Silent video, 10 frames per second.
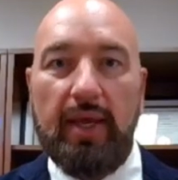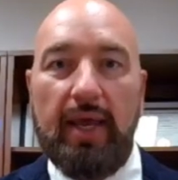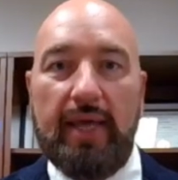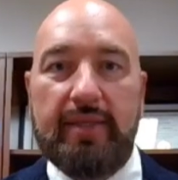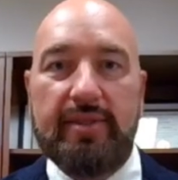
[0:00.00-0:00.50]

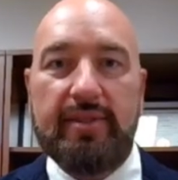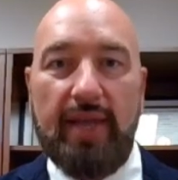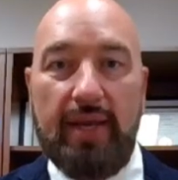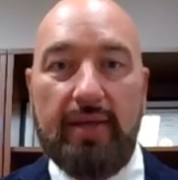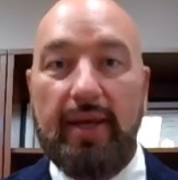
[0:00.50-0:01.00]
and
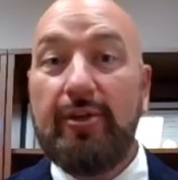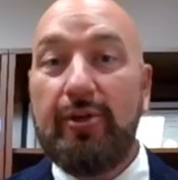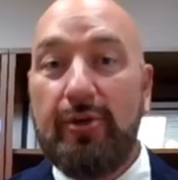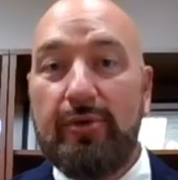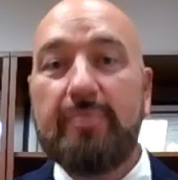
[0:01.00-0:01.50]
state and
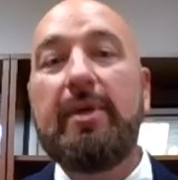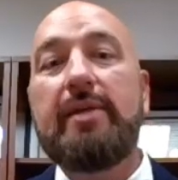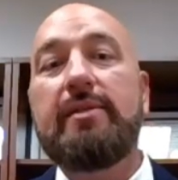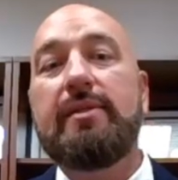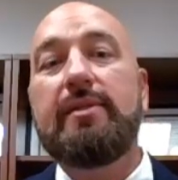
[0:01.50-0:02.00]
use
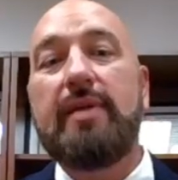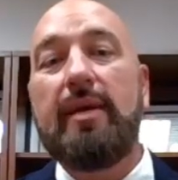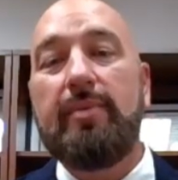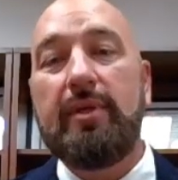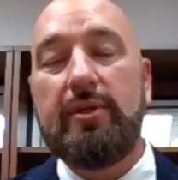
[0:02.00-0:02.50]
basic
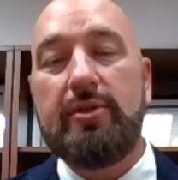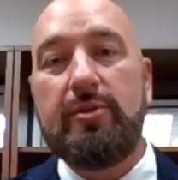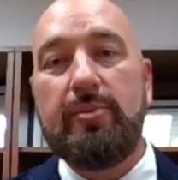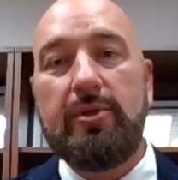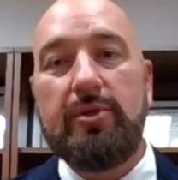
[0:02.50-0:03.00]
sampling
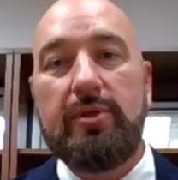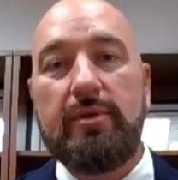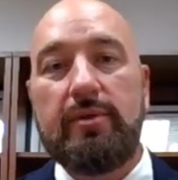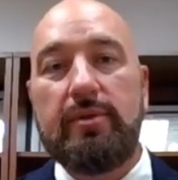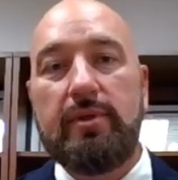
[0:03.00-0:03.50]

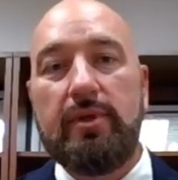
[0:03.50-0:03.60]
distributions.